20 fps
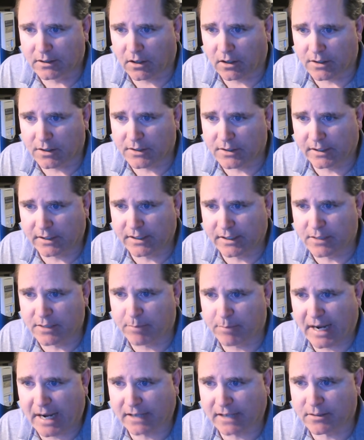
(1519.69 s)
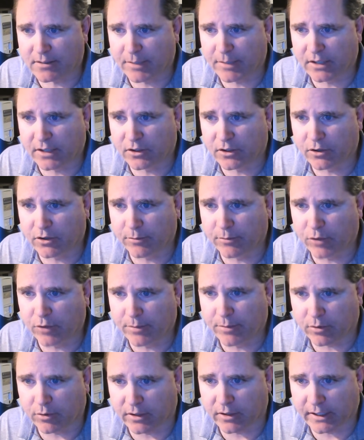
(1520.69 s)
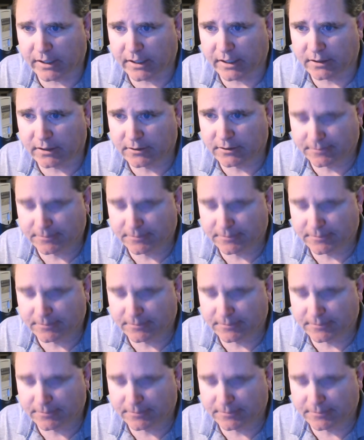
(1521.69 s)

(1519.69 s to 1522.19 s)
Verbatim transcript: All of a sudden, he's back to being the Grim Reaper again.